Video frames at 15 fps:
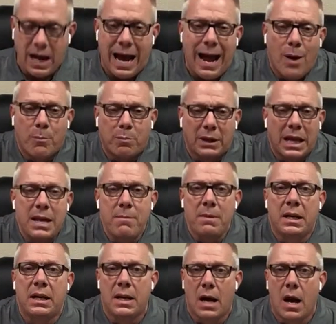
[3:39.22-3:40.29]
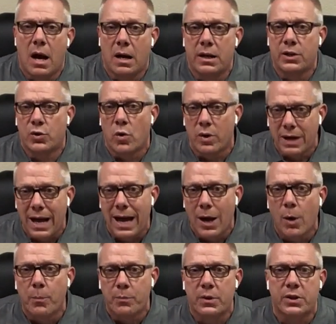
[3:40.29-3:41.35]
how blaming God is going to
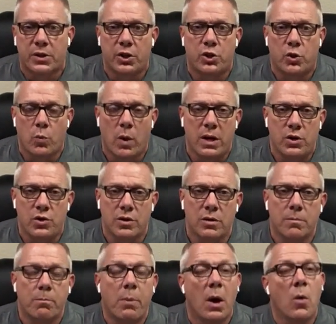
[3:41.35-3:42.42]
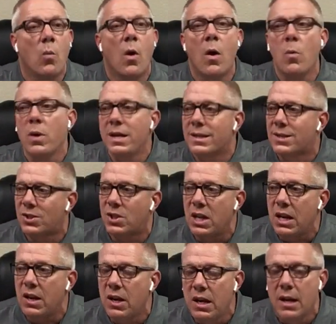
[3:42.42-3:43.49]
help the situation. But what we
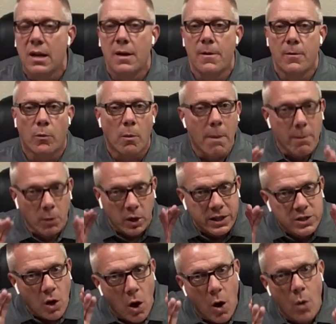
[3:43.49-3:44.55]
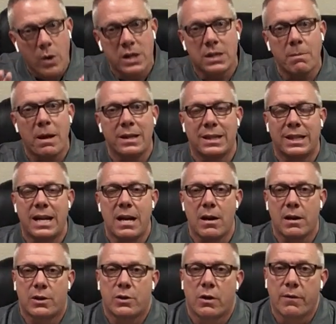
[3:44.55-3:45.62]
see, remember, it's always about the
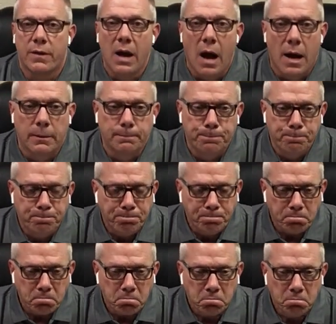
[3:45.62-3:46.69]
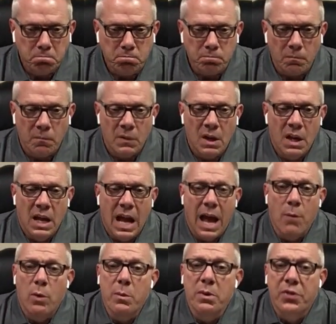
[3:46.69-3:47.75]
character of God.
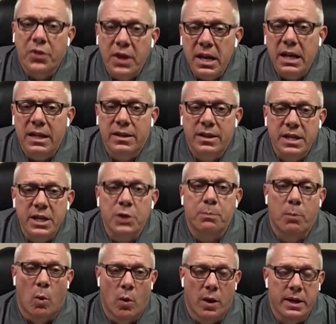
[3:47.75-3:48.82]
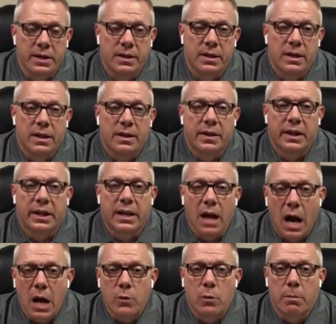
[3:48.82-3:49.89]
And we would think at this point that
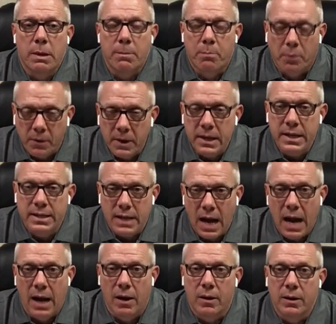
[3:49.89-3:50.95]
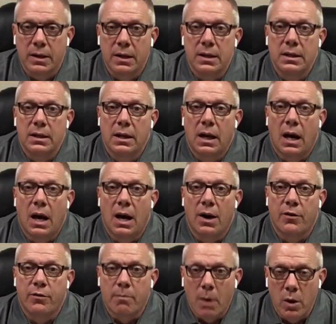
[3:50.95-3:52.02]
God would be pretty tired
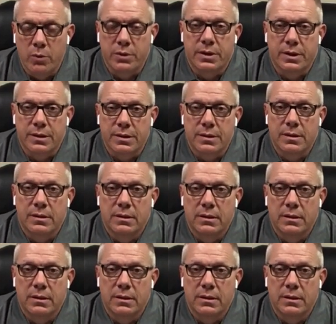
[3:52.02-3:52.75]
of Moses.